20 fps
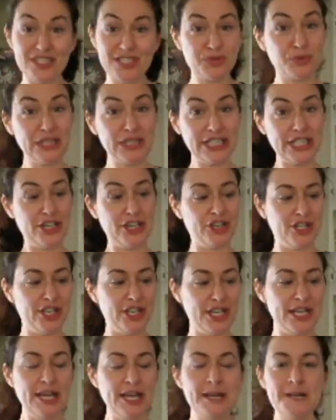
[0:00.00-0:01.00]
It's really
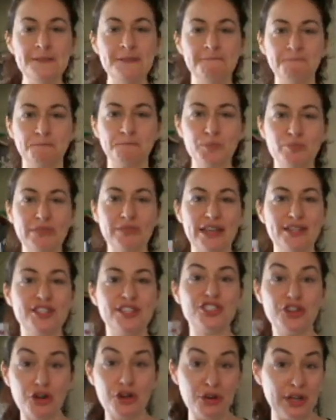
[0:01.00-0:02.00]
good.
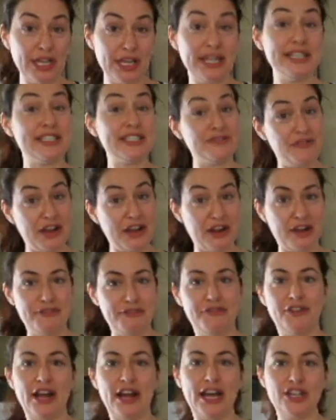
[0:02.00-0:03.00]
It is
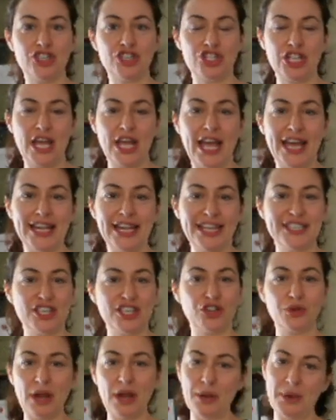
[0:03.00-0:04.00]
very fresh, and it's
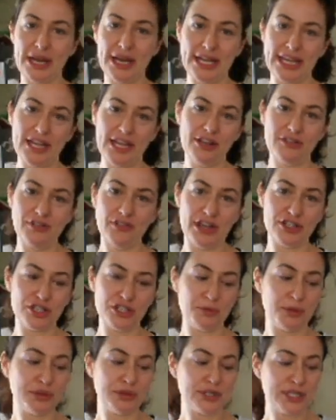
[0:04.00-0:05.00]
a great way to get your
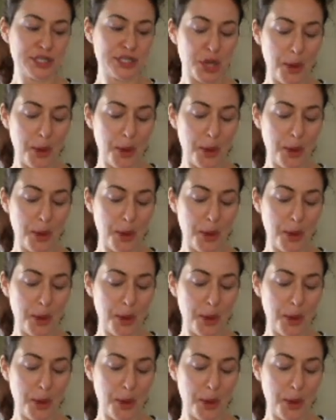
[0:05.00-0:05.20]
vegetables.